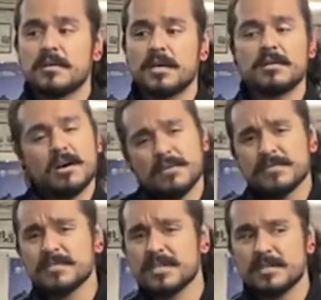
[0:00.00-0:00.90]
and
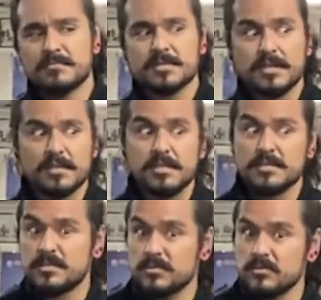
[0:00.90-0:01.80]
oftentimes that
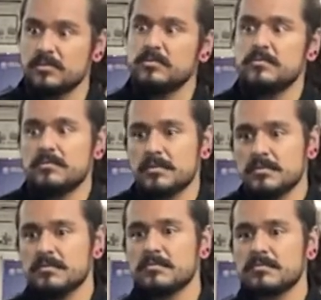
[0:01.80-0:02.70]
leads to
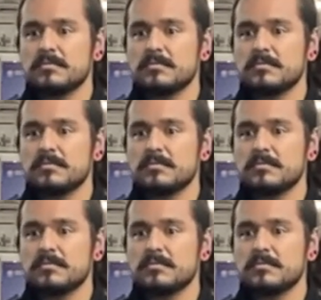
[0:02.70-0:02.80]
well,